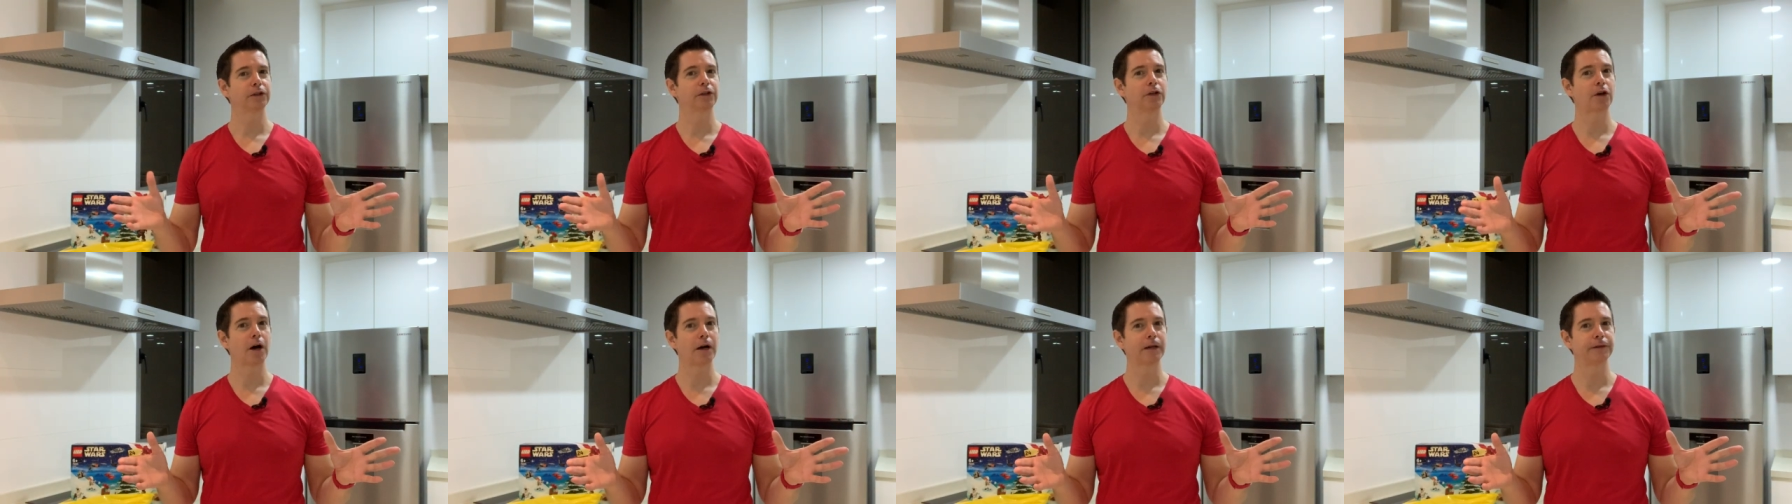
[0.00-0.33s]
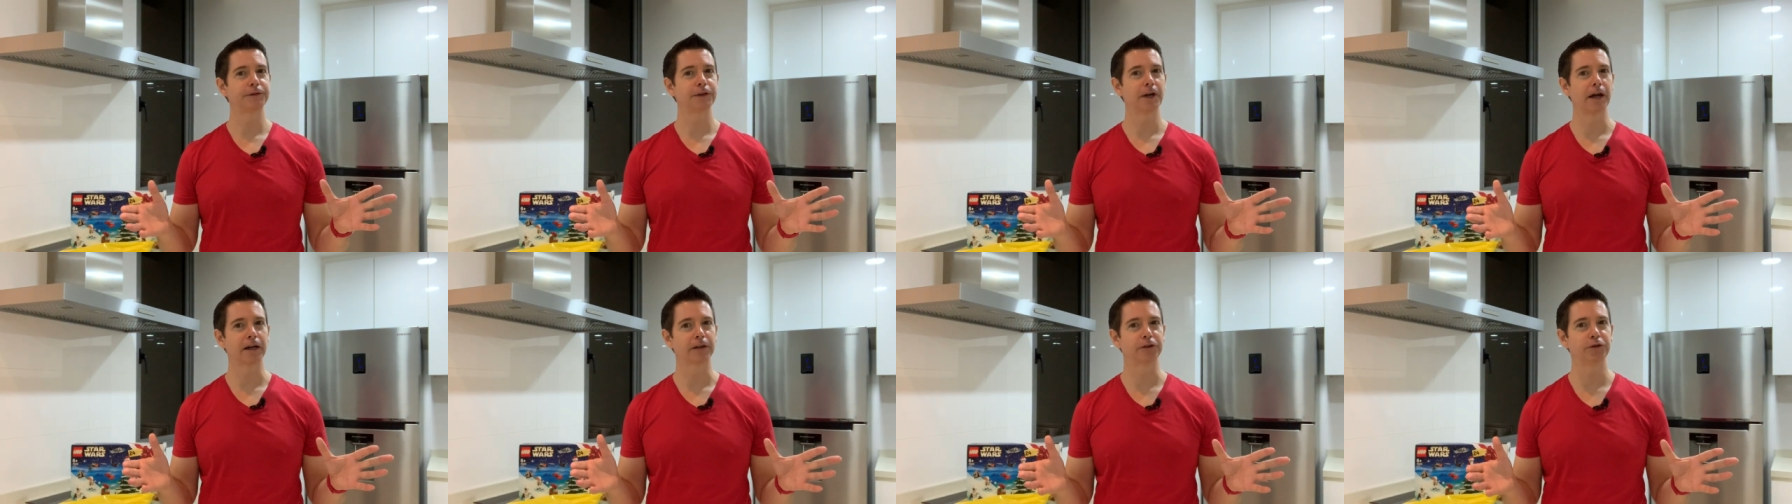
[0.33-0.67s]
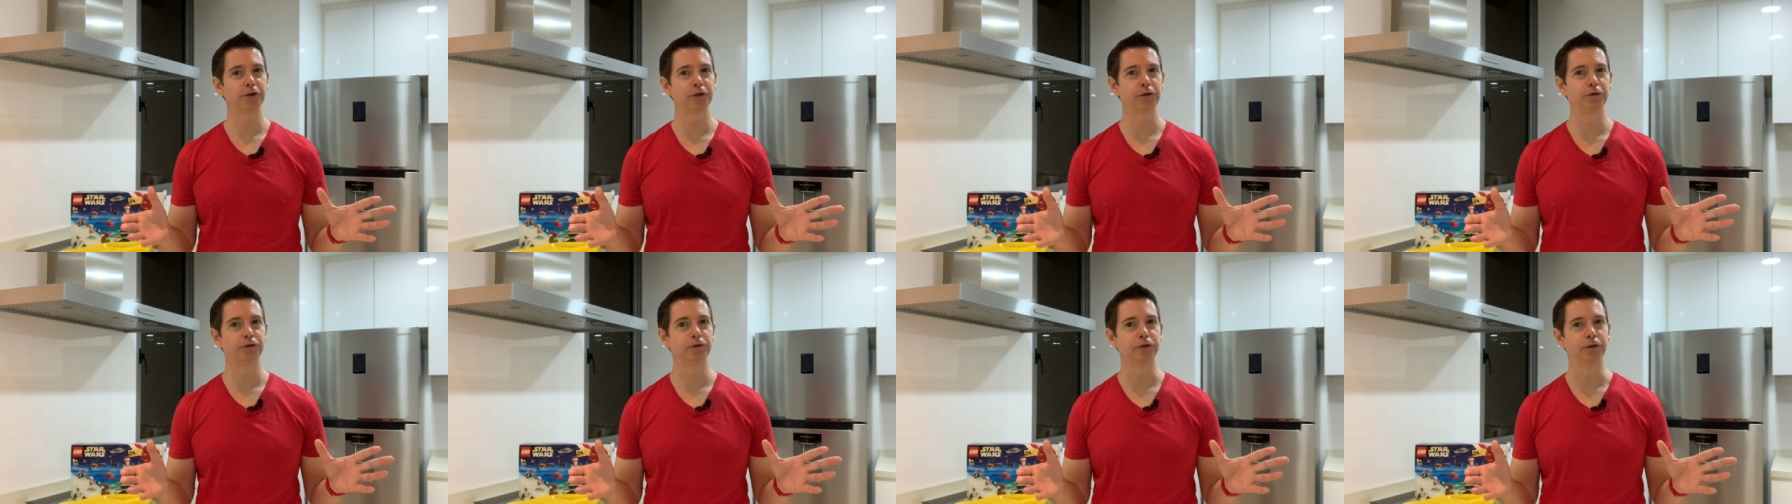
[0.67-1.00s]
contact
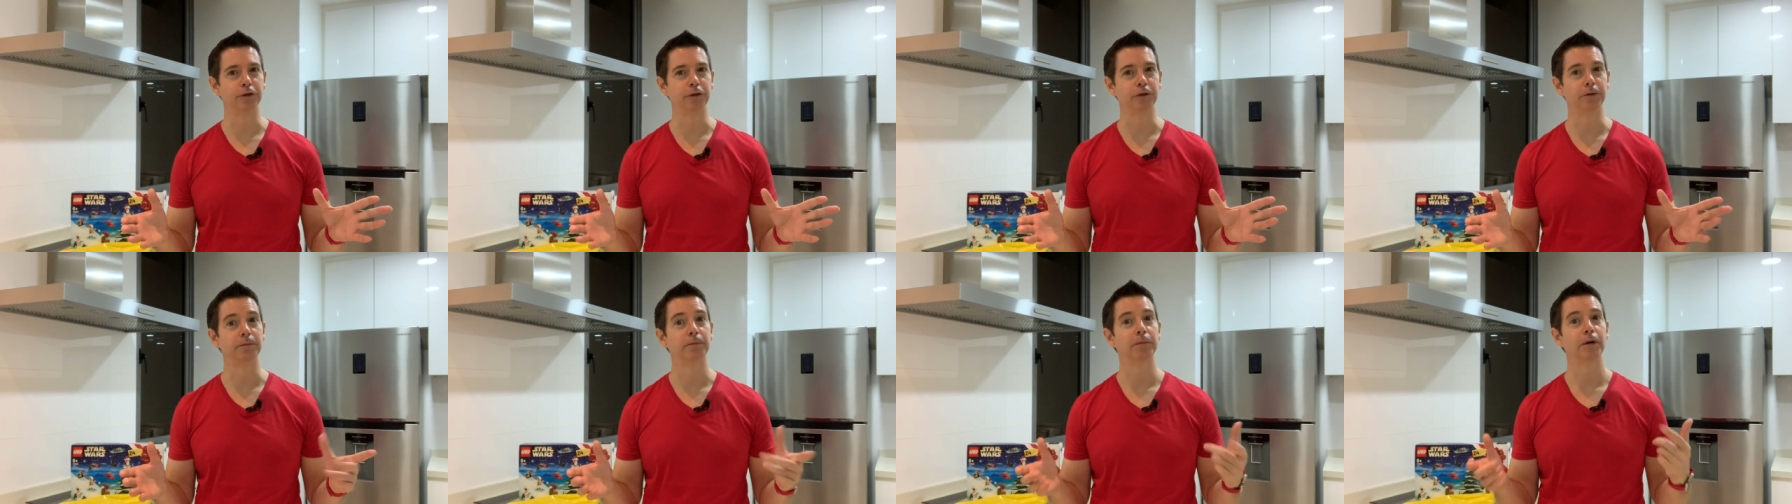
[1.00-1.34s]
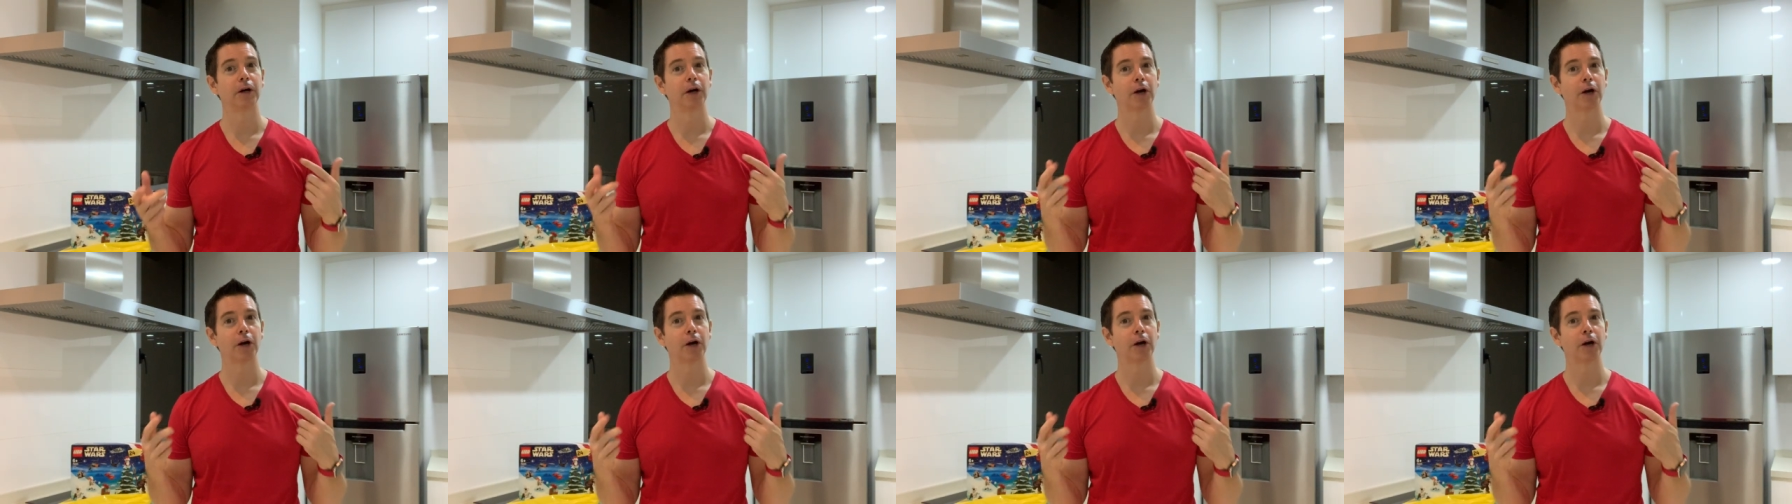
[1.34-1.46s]
YouTube,